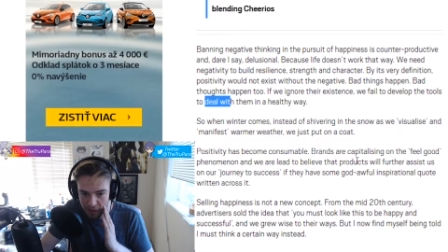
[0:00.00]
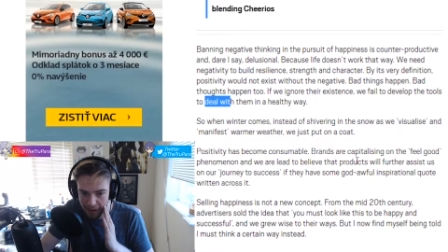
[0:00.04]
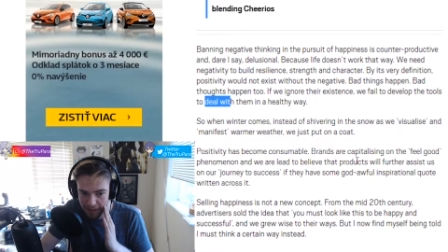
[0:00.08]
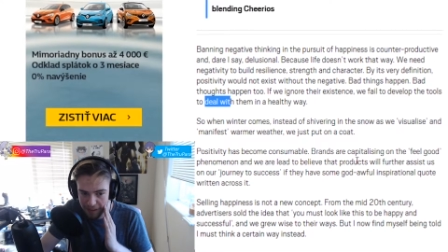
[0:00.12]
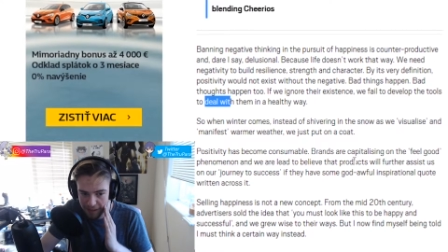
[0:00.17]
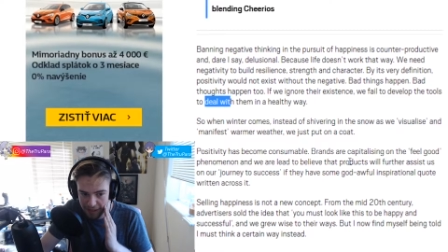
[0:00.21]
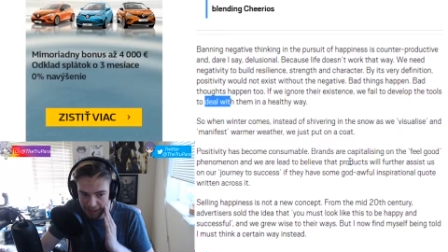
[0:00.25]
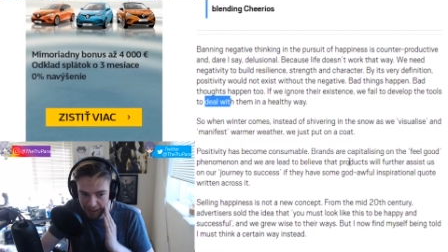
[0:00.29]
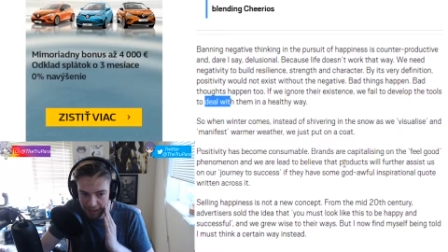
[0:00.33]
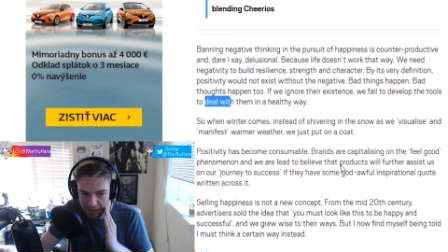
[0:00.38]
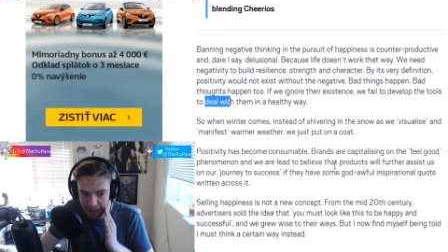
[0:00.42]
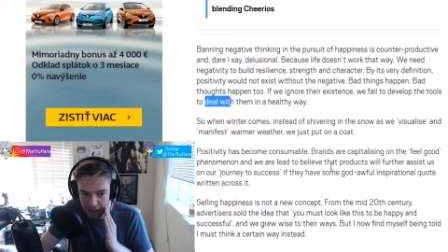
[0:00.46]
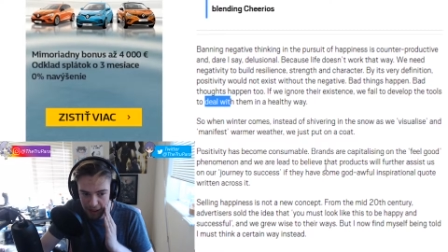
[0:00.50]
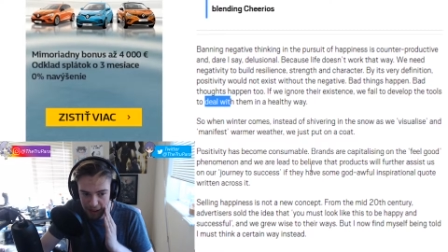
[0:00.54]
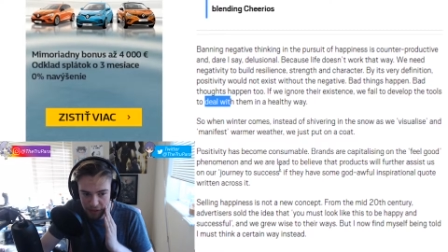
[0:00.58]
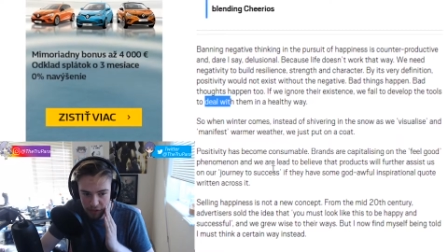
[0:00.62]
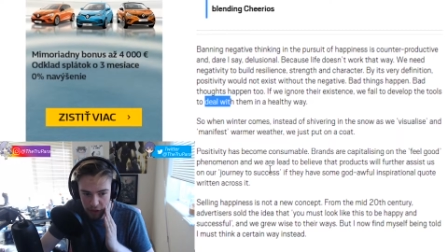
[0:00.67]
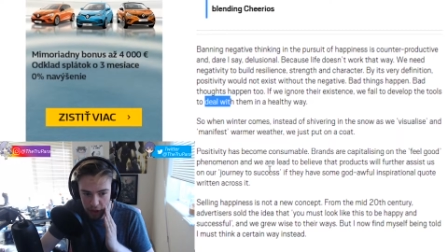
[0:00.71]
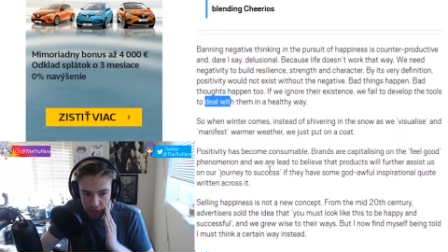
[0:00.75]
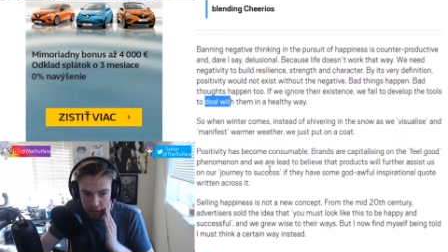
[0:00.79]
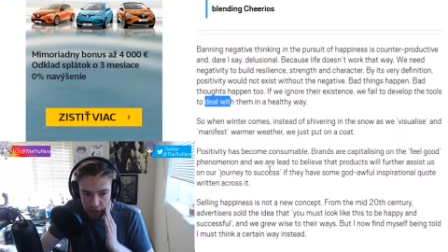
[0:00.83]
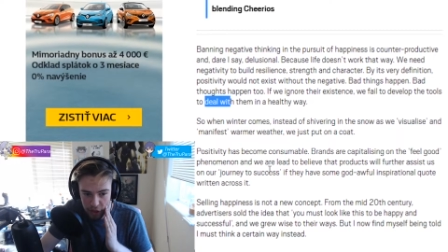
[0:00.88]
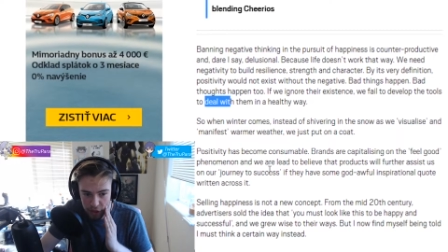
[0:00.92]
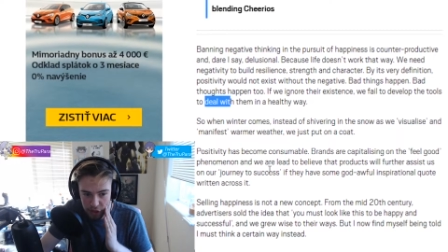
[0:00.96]
assist us
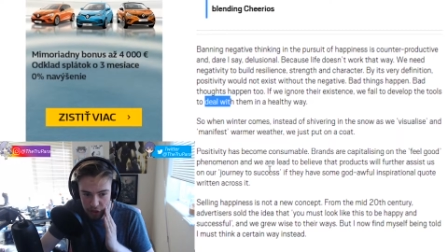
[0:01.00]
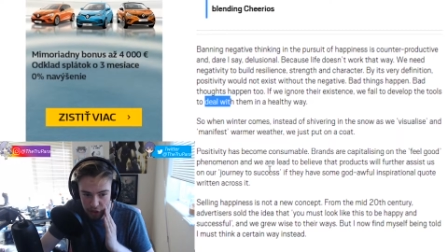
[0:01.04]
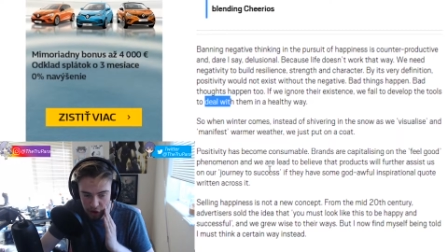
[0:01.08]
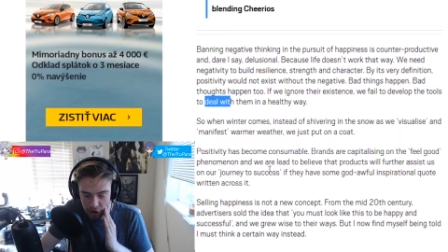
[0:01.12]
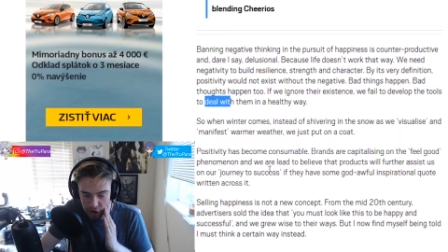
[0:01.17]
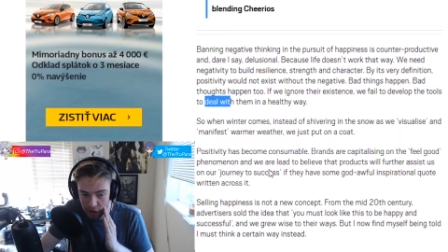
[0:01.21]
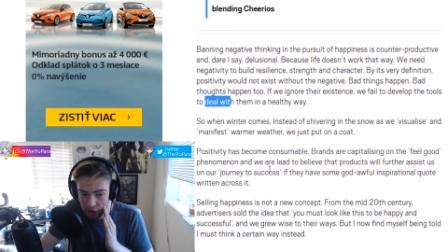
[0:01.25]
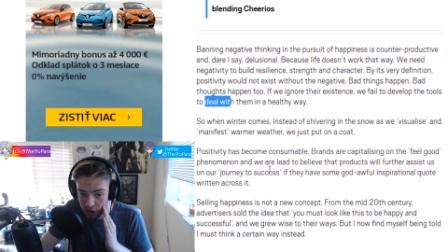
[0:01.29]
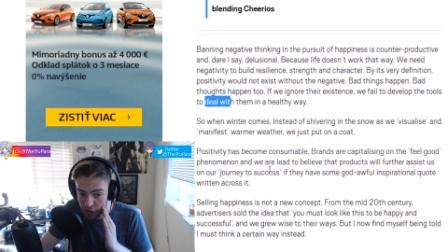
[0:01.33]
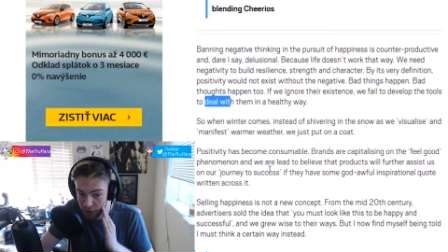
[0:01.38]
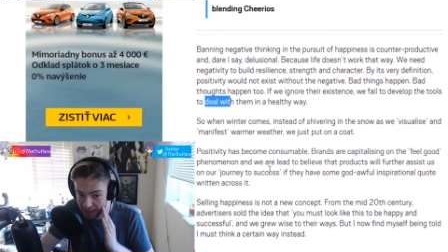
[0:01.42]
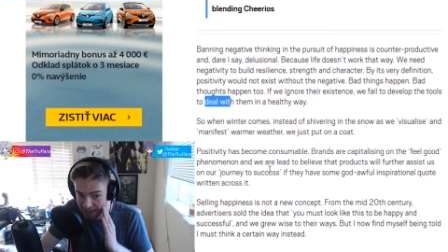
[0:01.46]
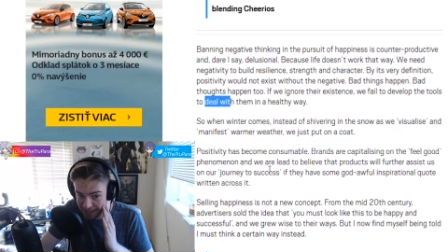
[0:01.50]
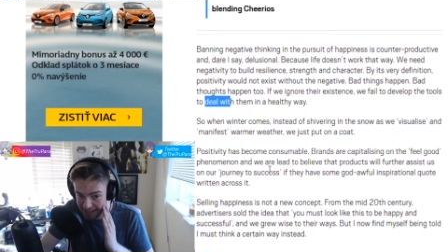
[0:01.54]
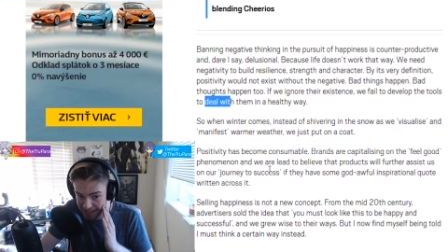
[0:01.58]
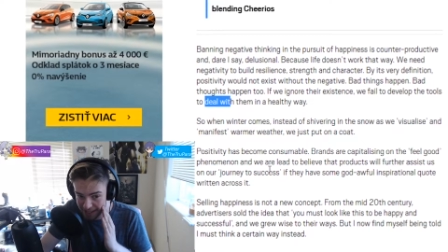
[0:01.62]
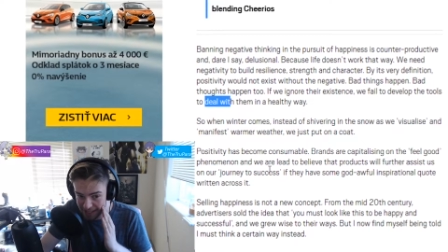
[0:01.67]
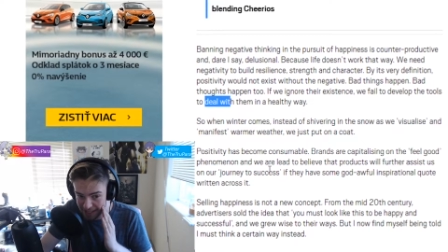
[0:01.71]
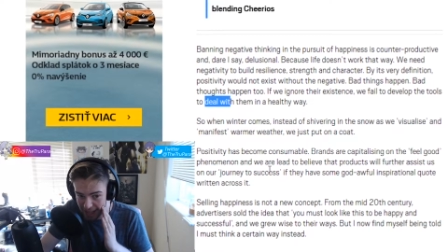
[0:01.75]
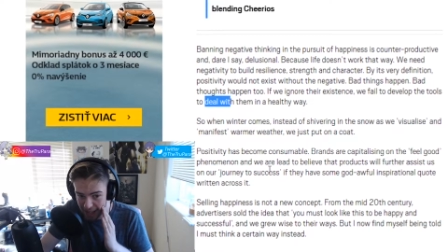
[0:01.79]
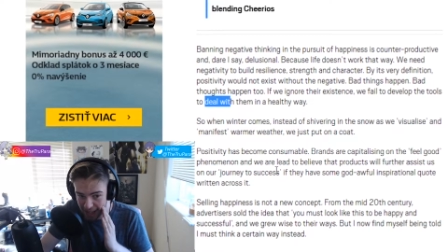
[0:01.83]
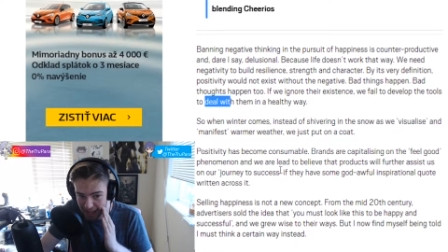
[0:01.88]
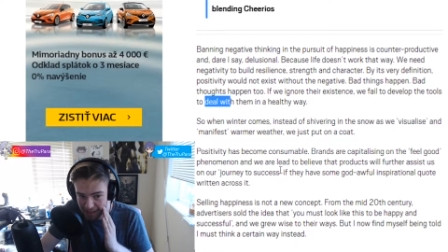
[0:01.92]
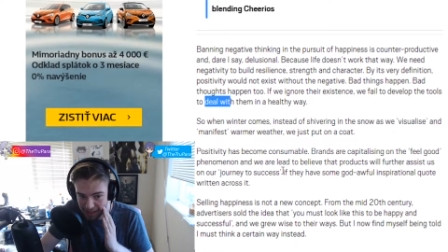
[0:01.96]
on the journey to
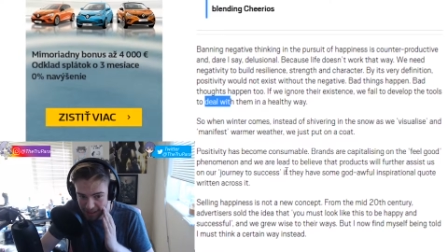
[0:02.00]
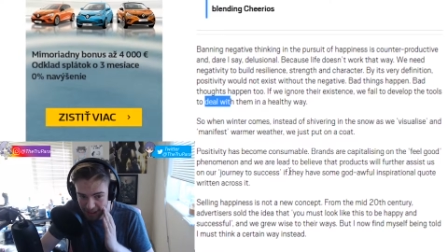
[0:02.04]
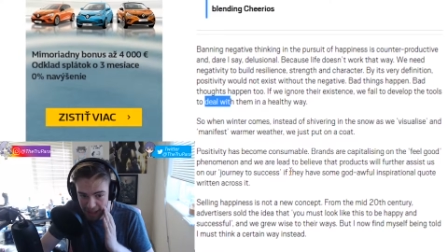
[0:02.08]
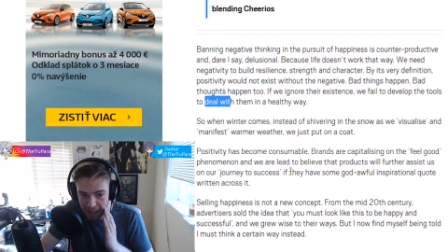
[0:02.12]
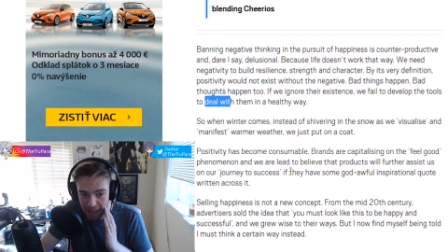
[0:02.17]
success.